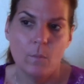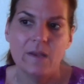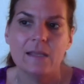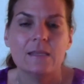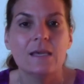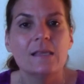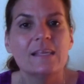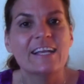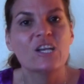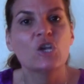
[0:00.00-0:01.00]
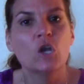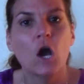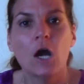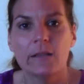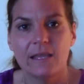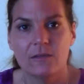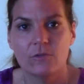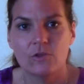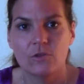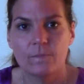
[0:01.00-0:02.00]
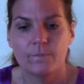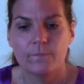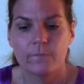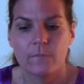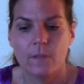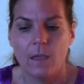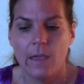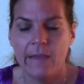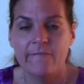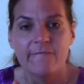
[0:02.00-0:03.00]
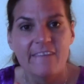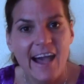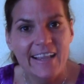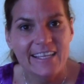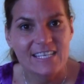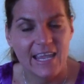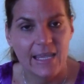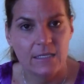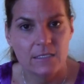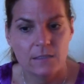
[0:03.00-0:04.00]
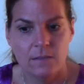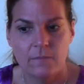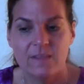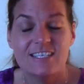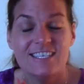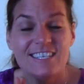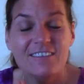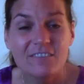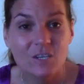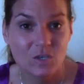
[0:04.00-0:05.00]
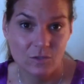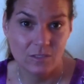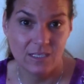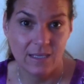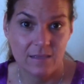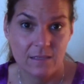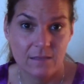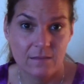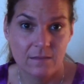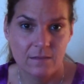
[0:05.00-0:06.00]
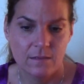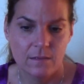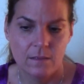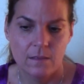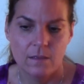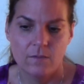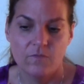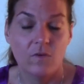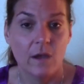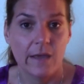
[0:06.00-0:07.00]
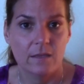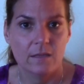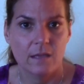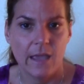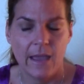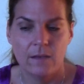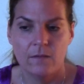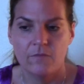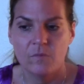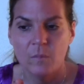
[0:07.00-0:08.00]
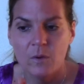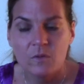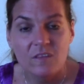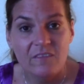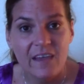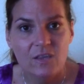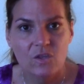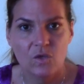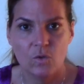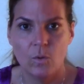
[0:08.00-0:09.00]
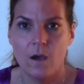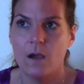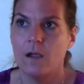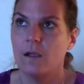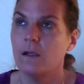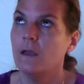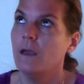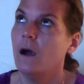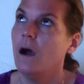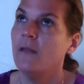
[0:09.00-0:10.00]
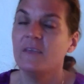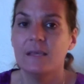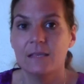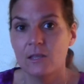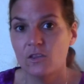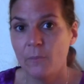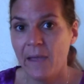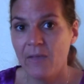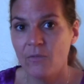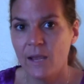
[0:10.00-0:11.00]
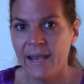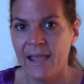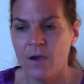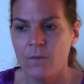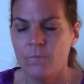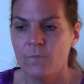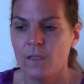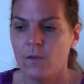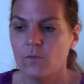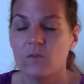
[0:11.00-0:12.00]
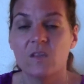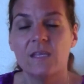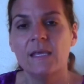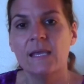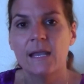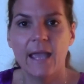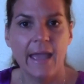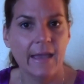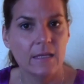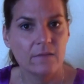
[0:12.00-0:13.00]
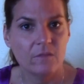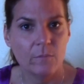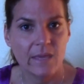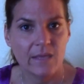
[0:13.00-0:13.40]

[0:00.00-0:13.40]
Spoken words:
but it does acknowledge and validate the difficulties for us. And for most of us who are on the ascension path right now, we're seeing it ahead of the